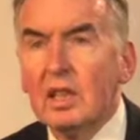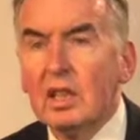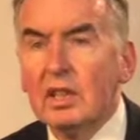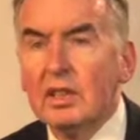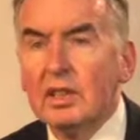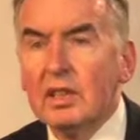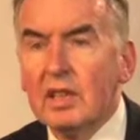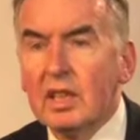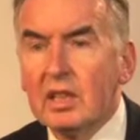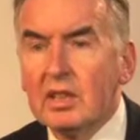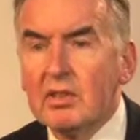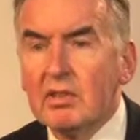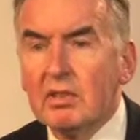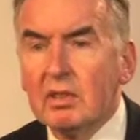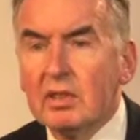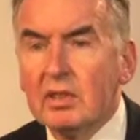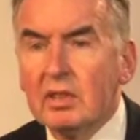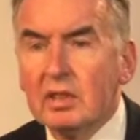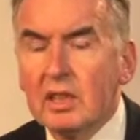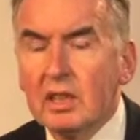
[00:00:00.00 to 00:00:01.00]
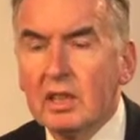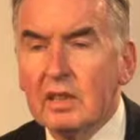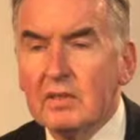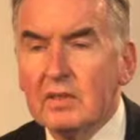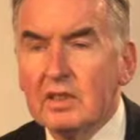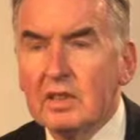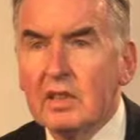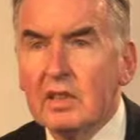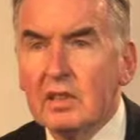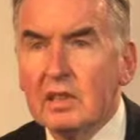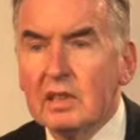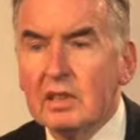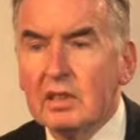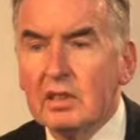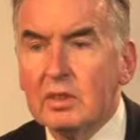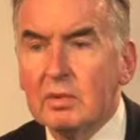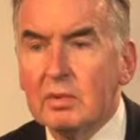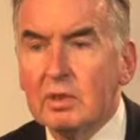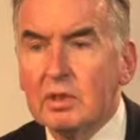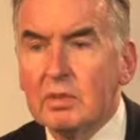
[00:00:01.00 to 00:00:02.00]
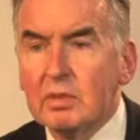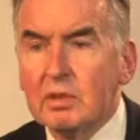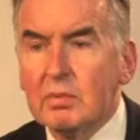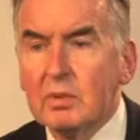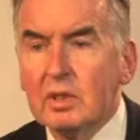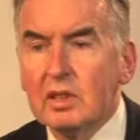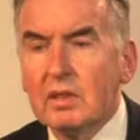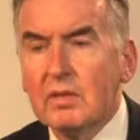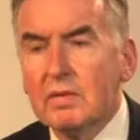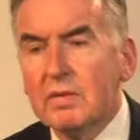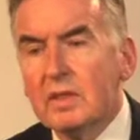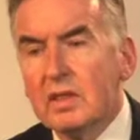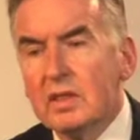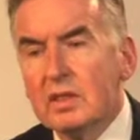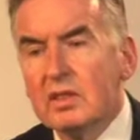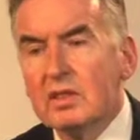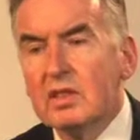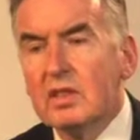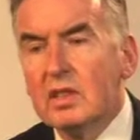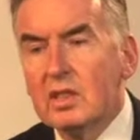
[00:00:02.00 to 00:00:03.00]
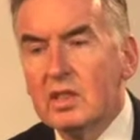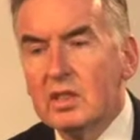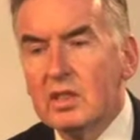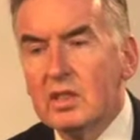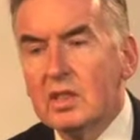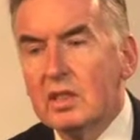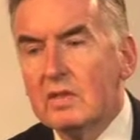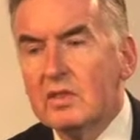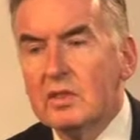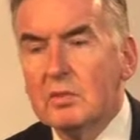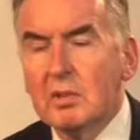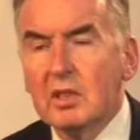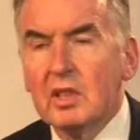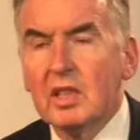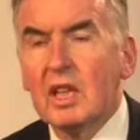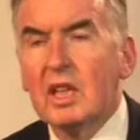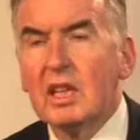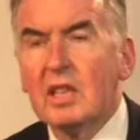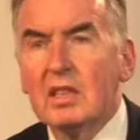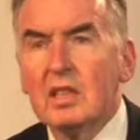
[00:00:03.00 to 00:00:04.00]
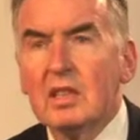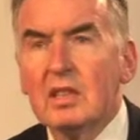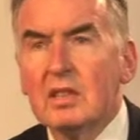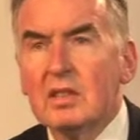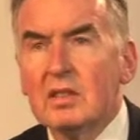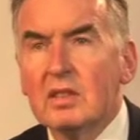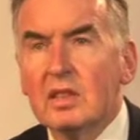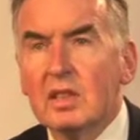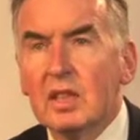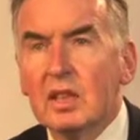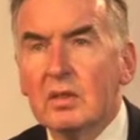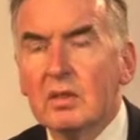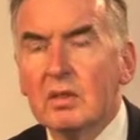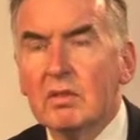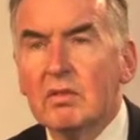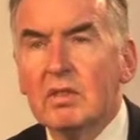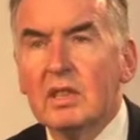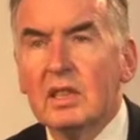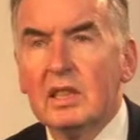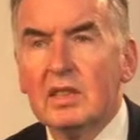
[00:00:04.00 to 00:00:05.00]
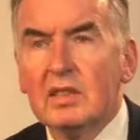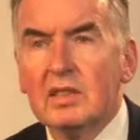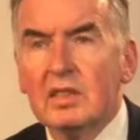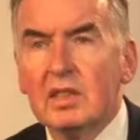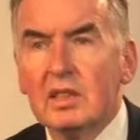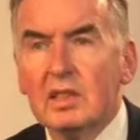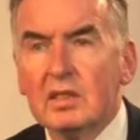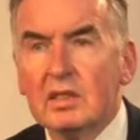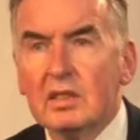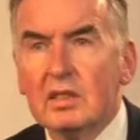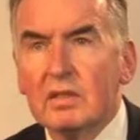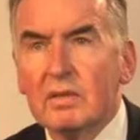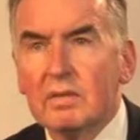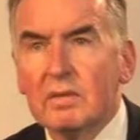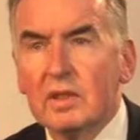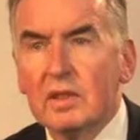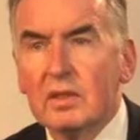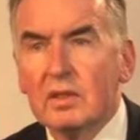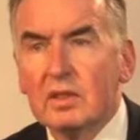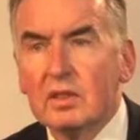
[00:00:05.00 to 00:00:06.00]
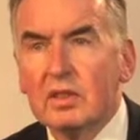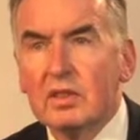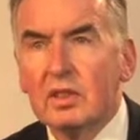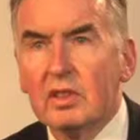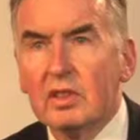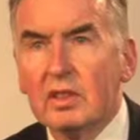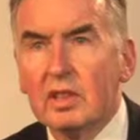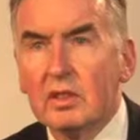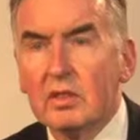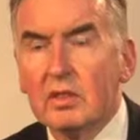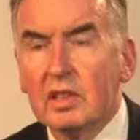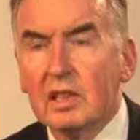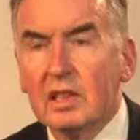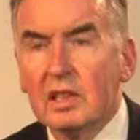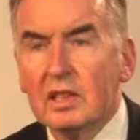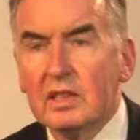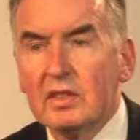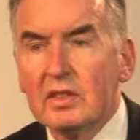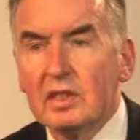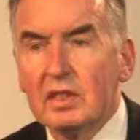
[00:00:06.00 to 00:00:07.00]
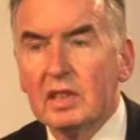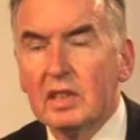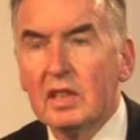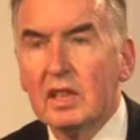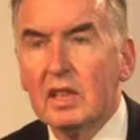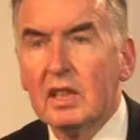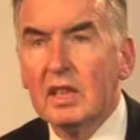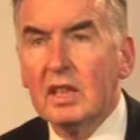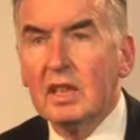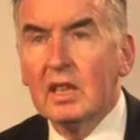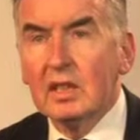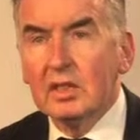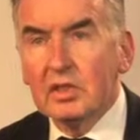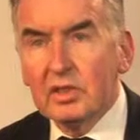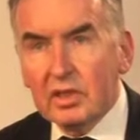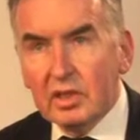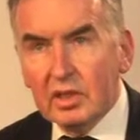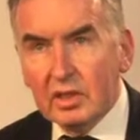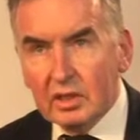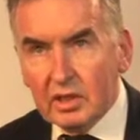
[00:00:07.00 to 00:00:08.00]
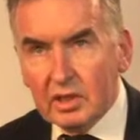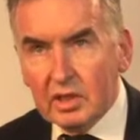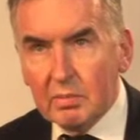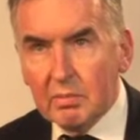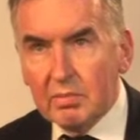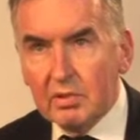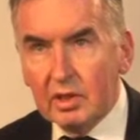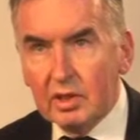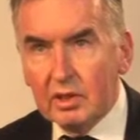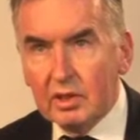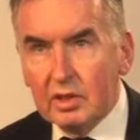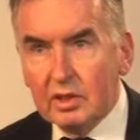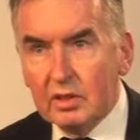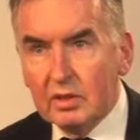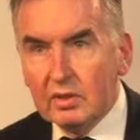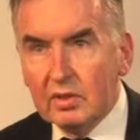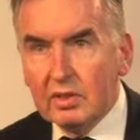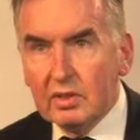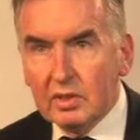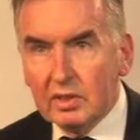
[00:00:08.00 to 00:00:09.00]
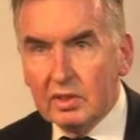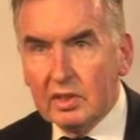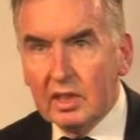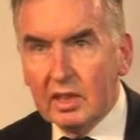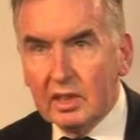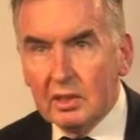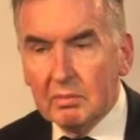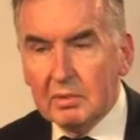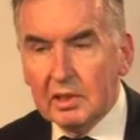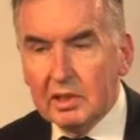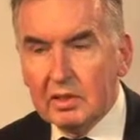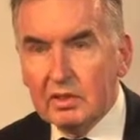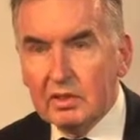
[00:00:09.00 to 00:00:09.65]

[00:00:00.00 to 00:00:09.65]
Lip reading: on the natural cooking of Scotland, which was one of the first initiatives about 8 years ago that really started to focus on utilising Scottish produce, sustainably